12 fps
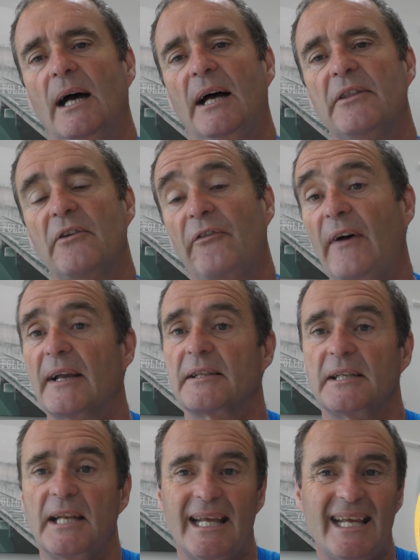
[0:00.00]
and the fact
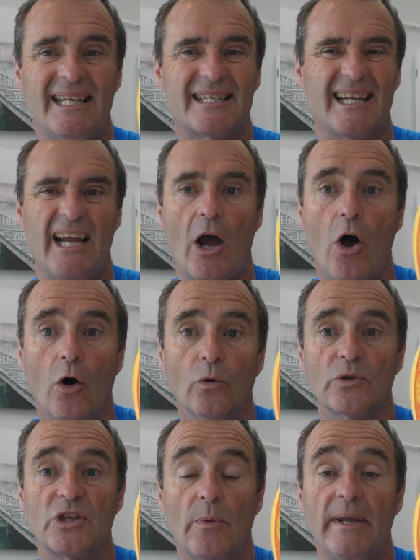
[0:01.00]
that it
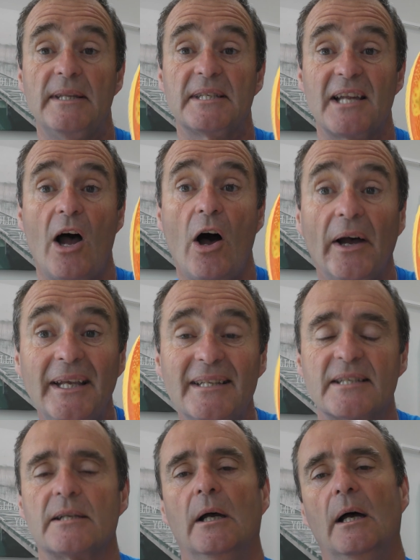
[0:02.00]
holds you in
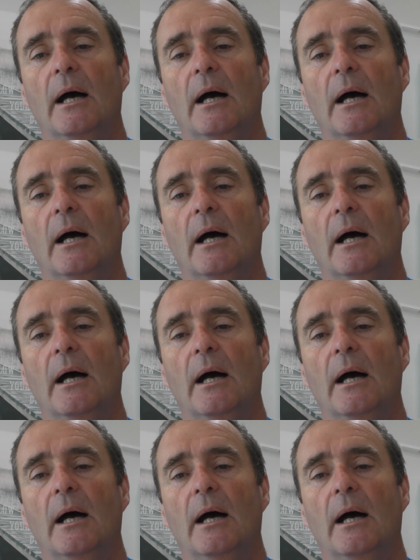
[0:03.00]
tight.